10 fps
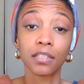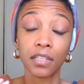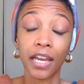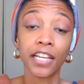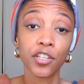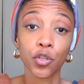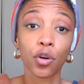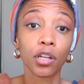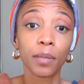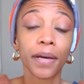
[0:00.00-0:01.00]
Knights are
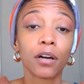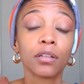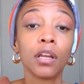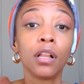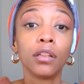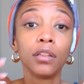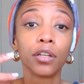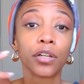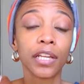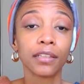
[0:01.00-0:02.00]
all about
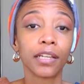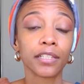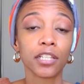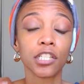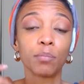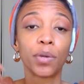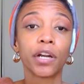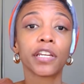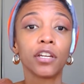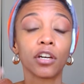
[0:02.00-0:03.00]
learning lessons,
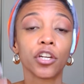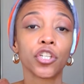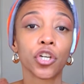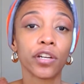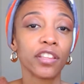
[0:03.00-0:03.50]
embarking on a journey.